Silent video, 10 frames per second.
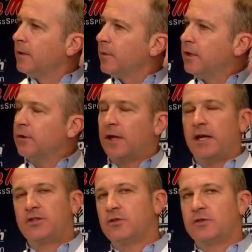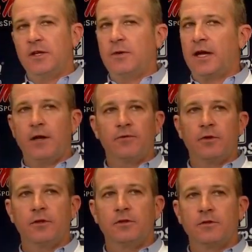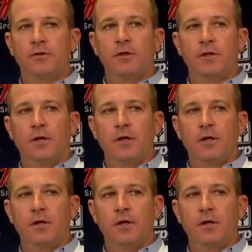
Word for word: but you know last year's team got off to just a,